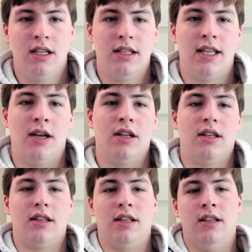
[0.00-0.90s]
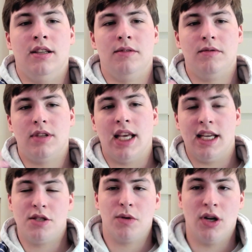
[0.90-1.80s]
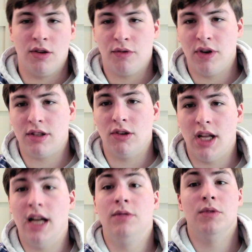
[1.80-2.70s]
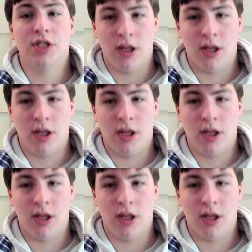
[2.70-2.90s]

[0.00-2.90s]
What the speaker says: the Kings would go to the free throw line, which they